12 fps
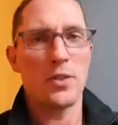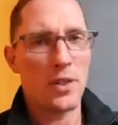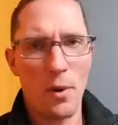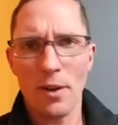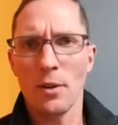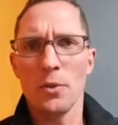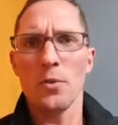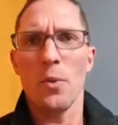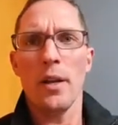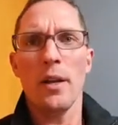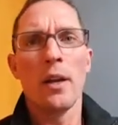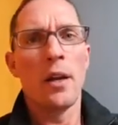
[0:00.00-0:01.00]
They want to lose
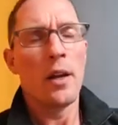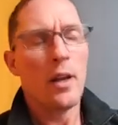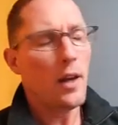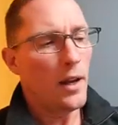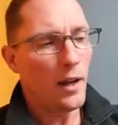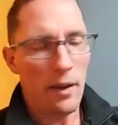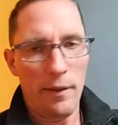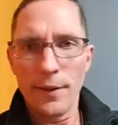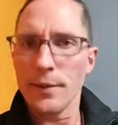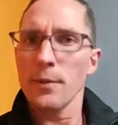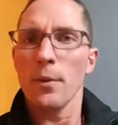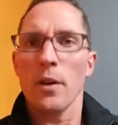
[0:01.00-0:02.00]
weight, and
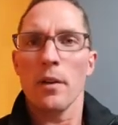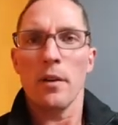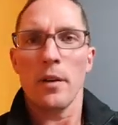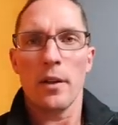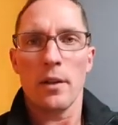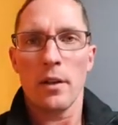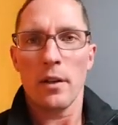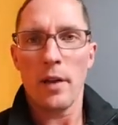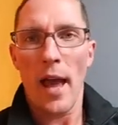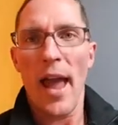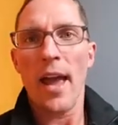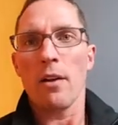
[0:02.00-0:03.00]
this is one of the
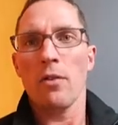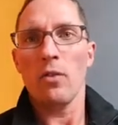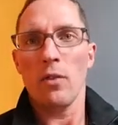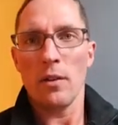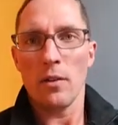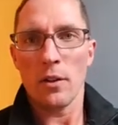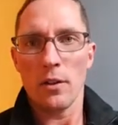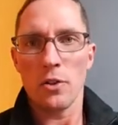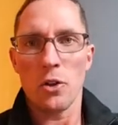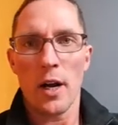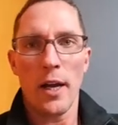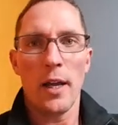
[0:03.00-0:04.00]
hacks that they're going to
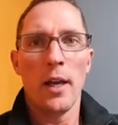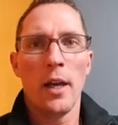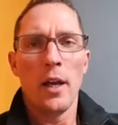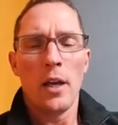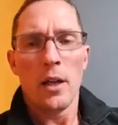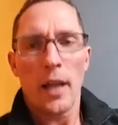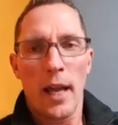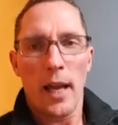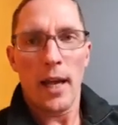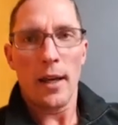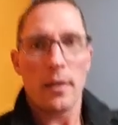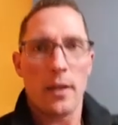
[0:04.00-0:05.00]
try.
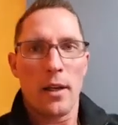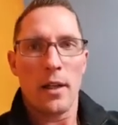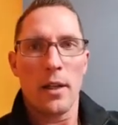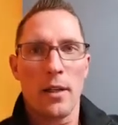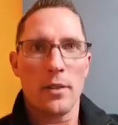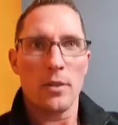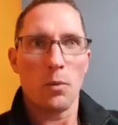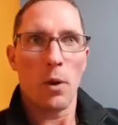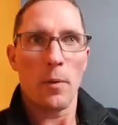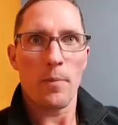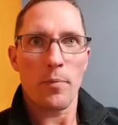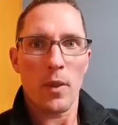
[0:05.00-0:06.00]
And
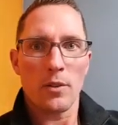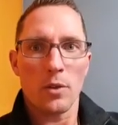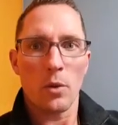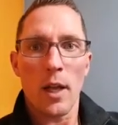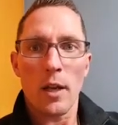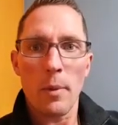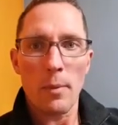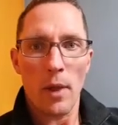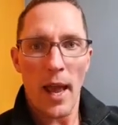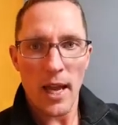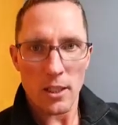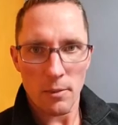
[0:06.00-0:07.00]
so a lot of people
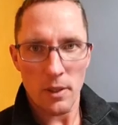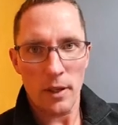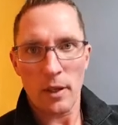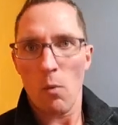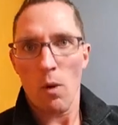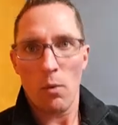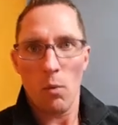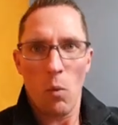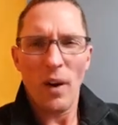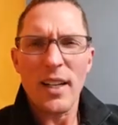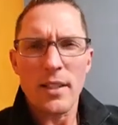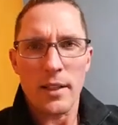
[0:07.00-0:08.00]
ask me, like, well,
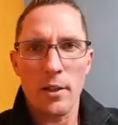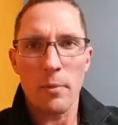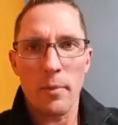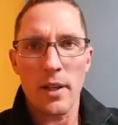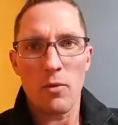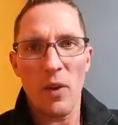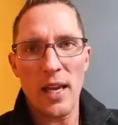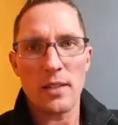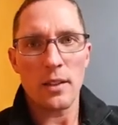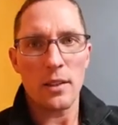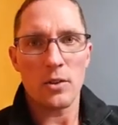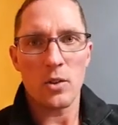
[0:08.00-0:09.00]
what is intermittent
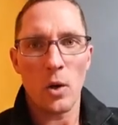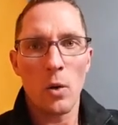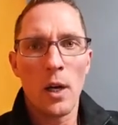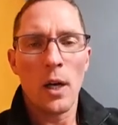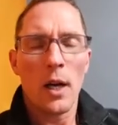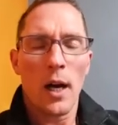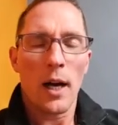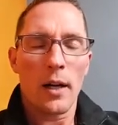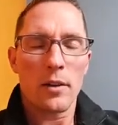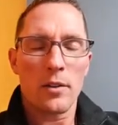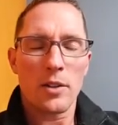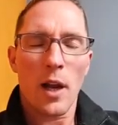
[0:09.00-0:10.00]
fasting? So
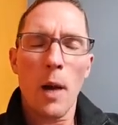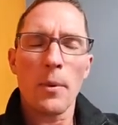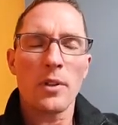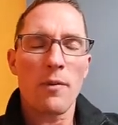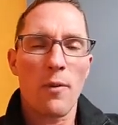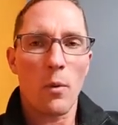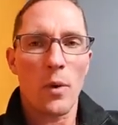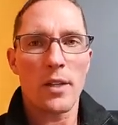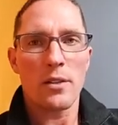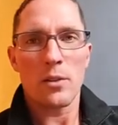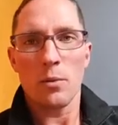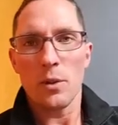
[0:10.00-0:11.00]
there's a couple different
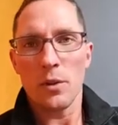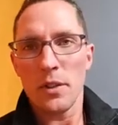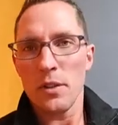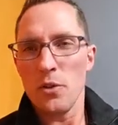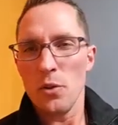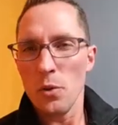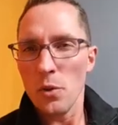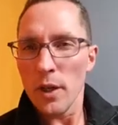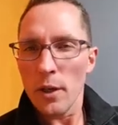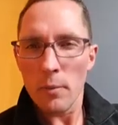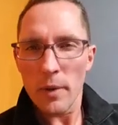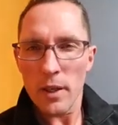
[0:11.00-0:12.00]
ways to really do
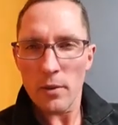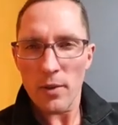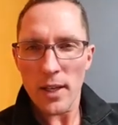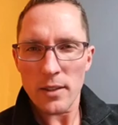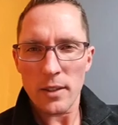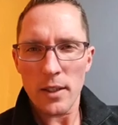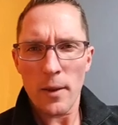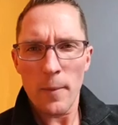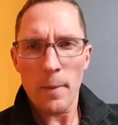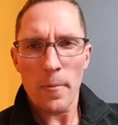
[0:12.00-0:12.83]
intermittent fasting.